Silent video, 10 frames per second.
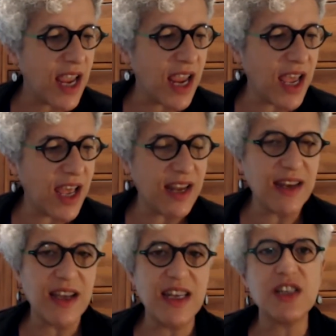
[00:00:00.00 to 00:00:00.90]

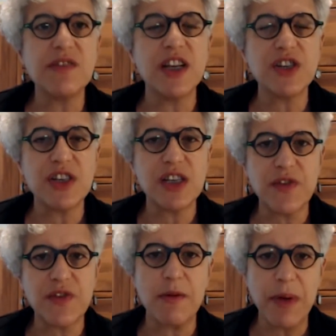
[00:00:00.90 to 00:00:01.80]
and an interventionist
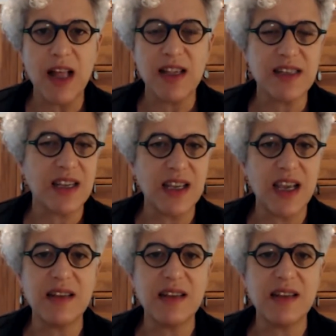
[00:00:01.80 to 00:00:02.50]
foreign policy.